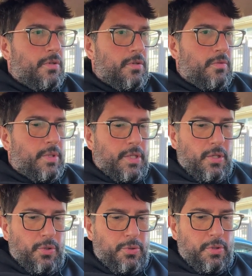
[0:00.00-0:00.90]
We're going to
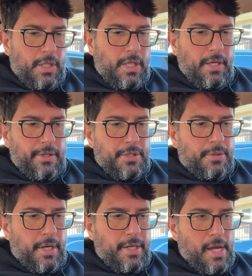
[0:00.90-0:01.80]
go through the gears
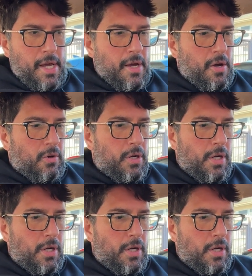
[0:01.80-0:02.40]
right now.